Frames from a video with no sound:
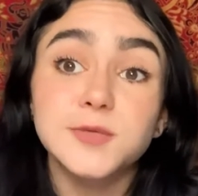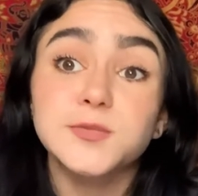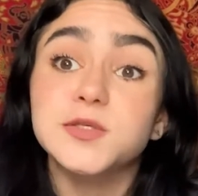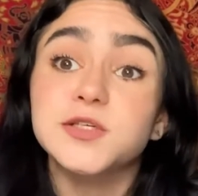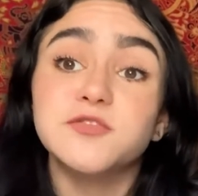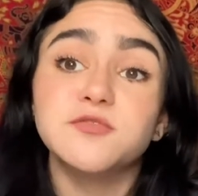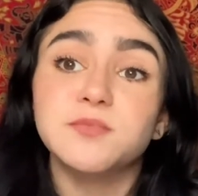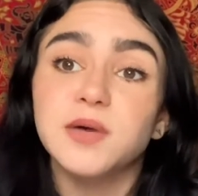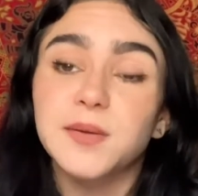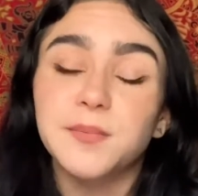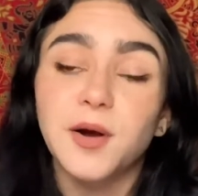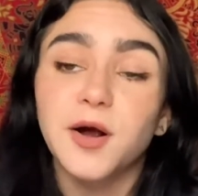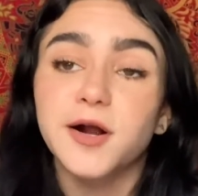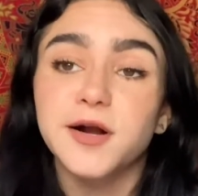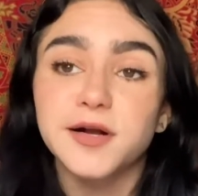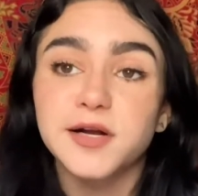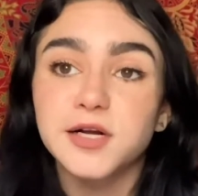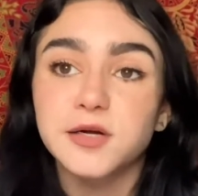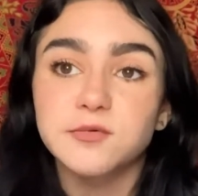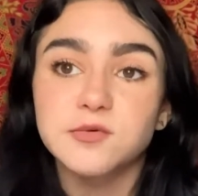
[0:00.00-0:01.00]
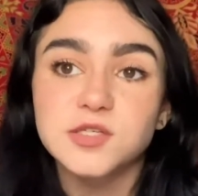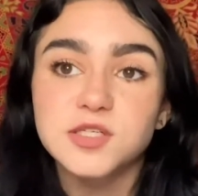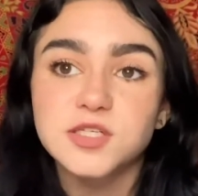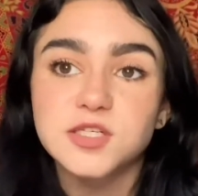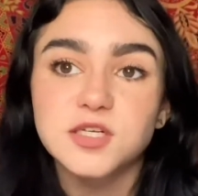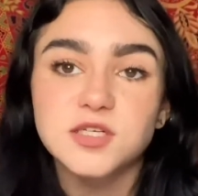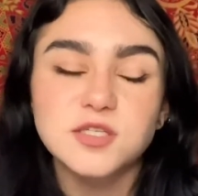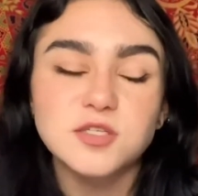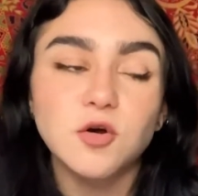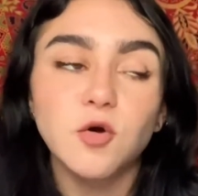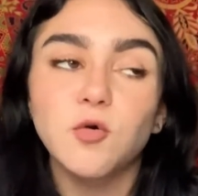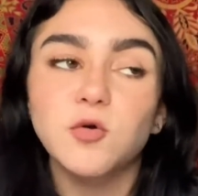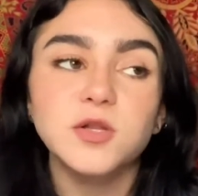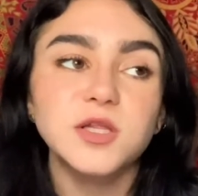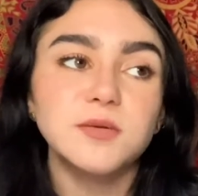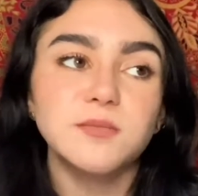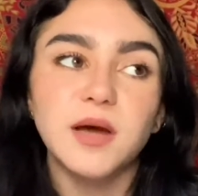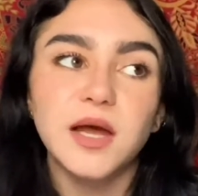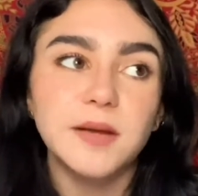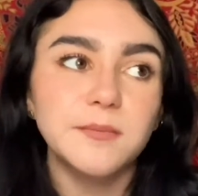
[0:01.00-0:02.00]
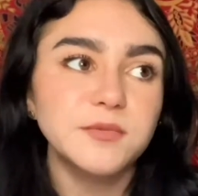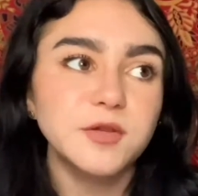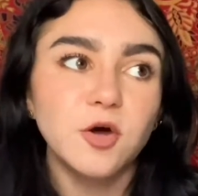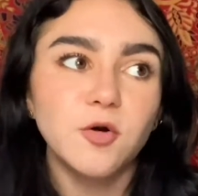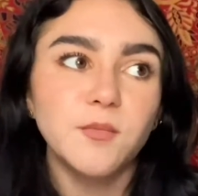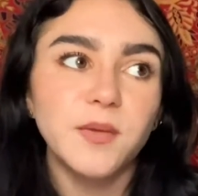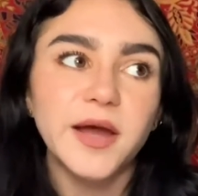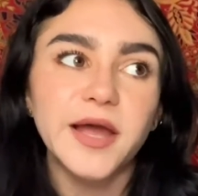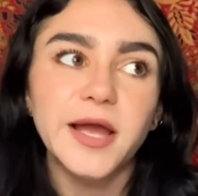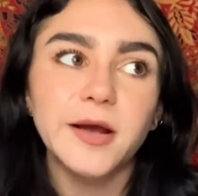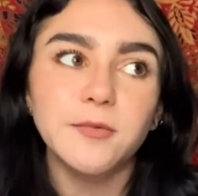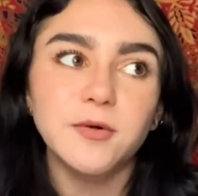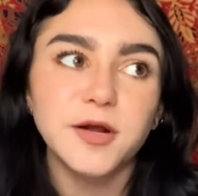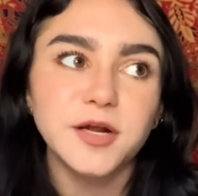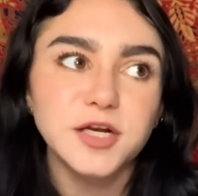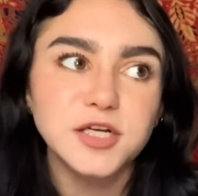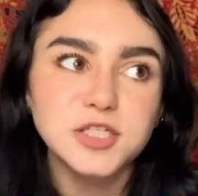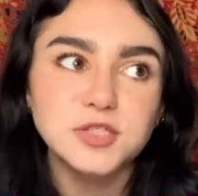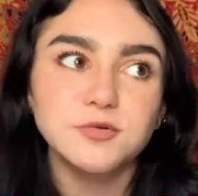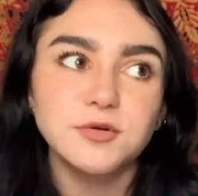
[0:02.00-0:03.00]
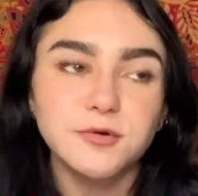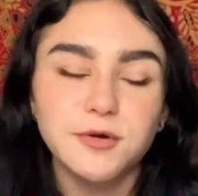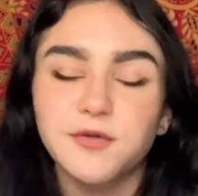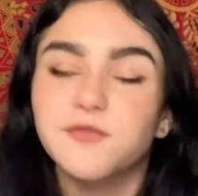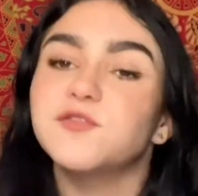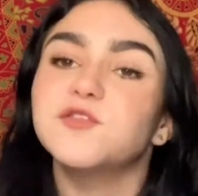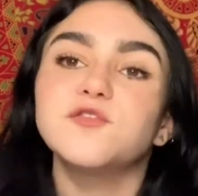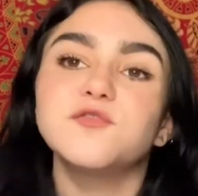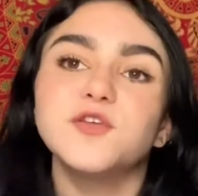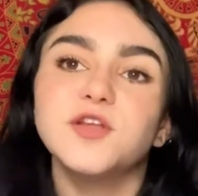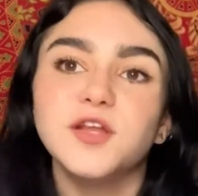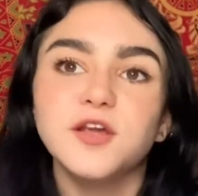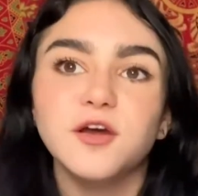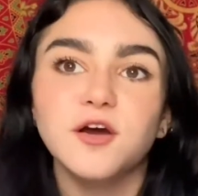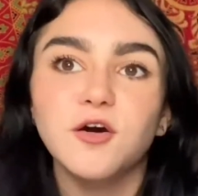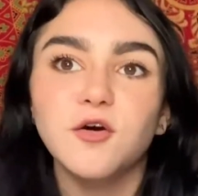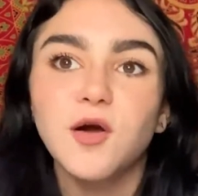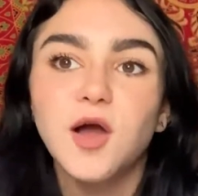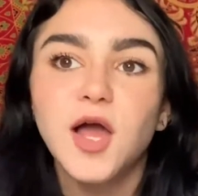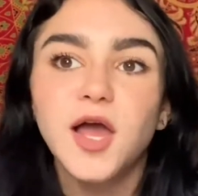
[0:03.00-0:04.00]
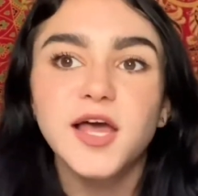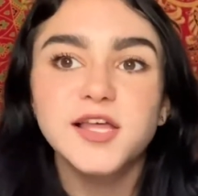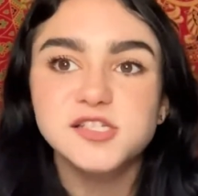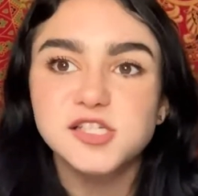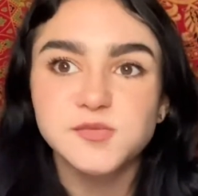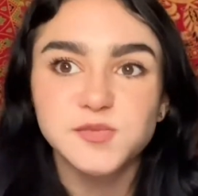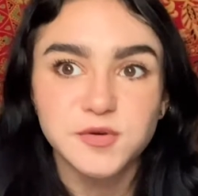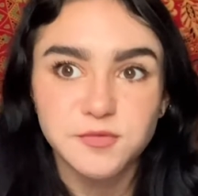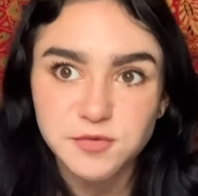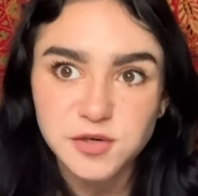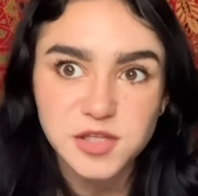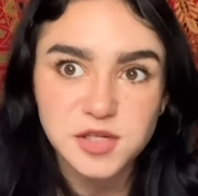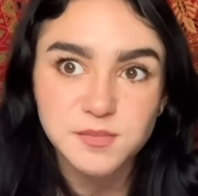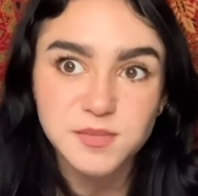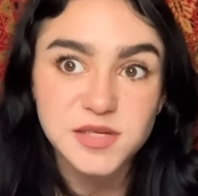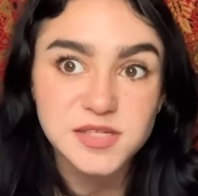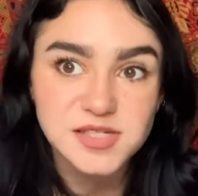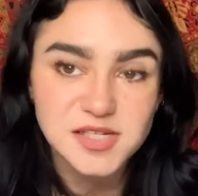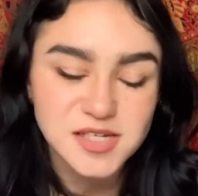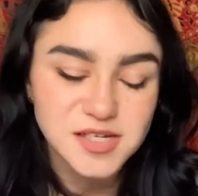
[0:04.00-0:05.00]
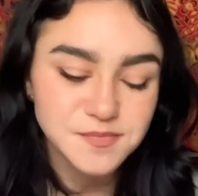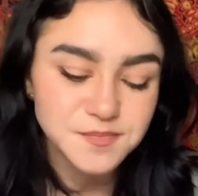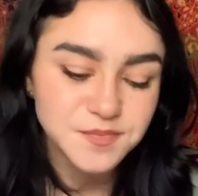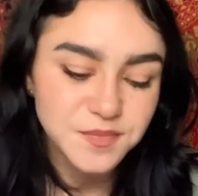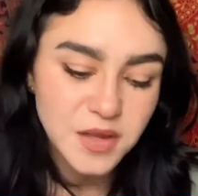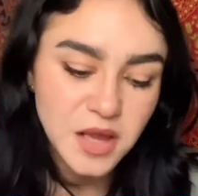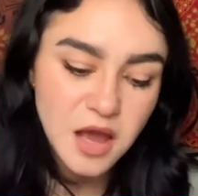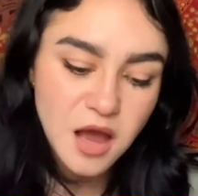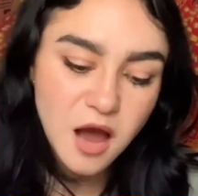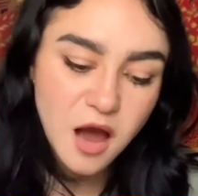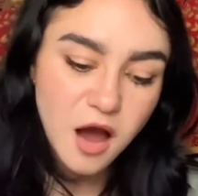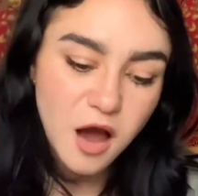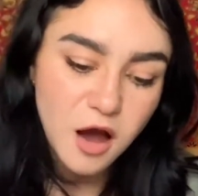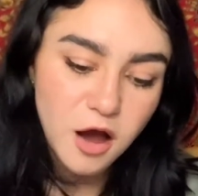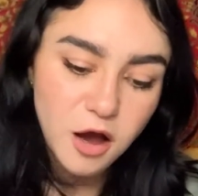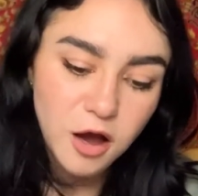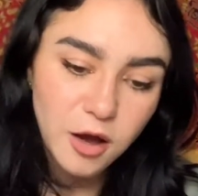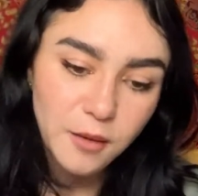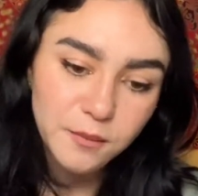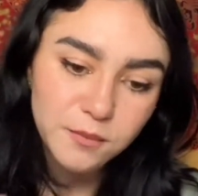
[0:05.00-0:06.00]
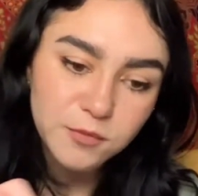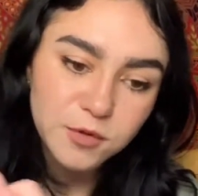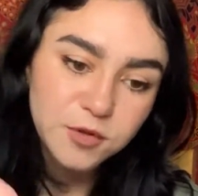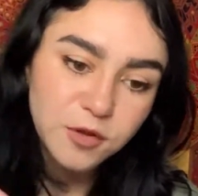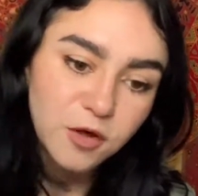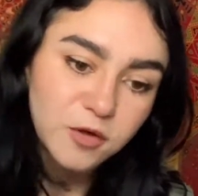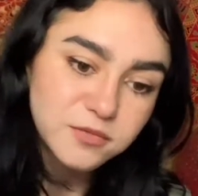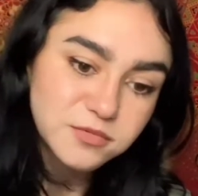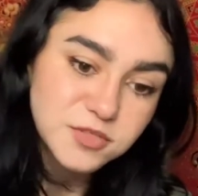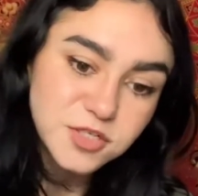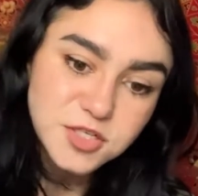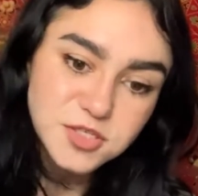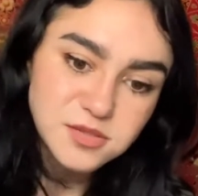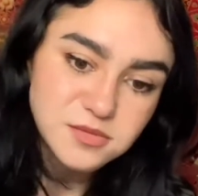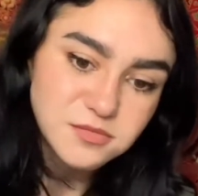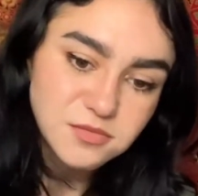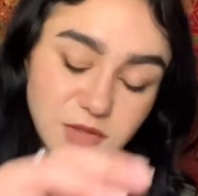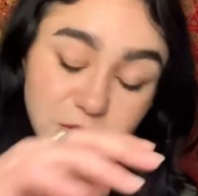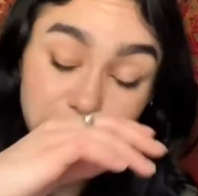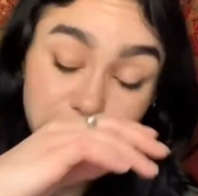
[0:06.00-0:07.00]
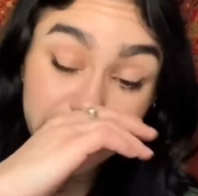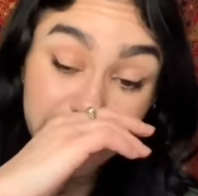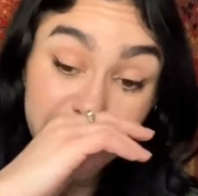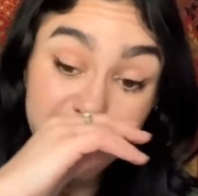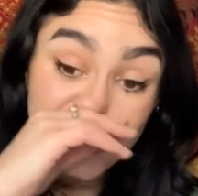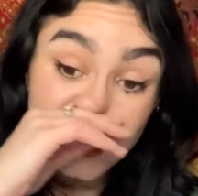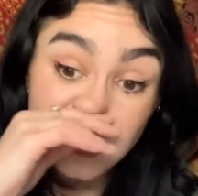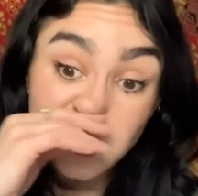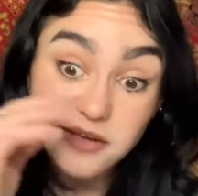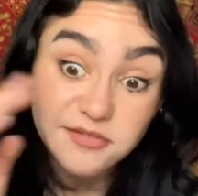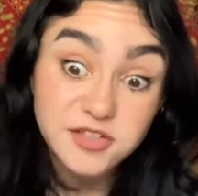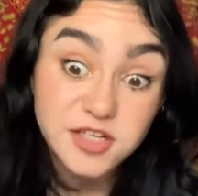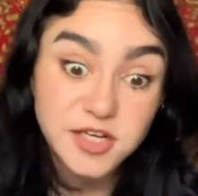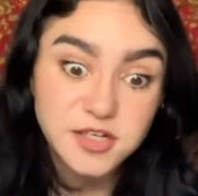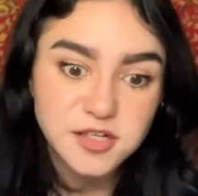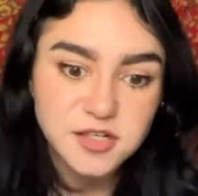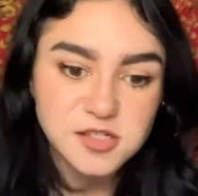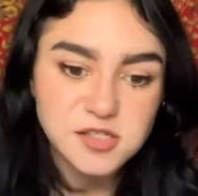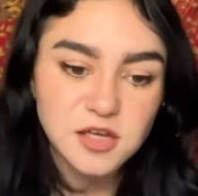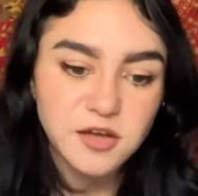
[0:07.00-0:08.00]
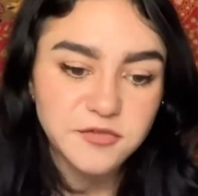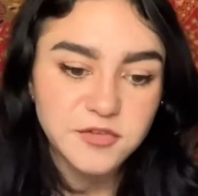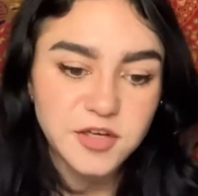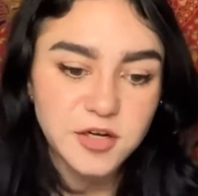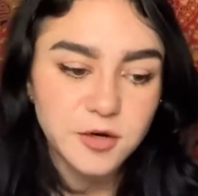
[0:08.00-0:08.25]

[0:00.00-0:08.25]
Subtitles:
Even my partner was just totally mind blown by it. We're going to do a review video. It's just been really busy with all just crazy life-changing stuff here.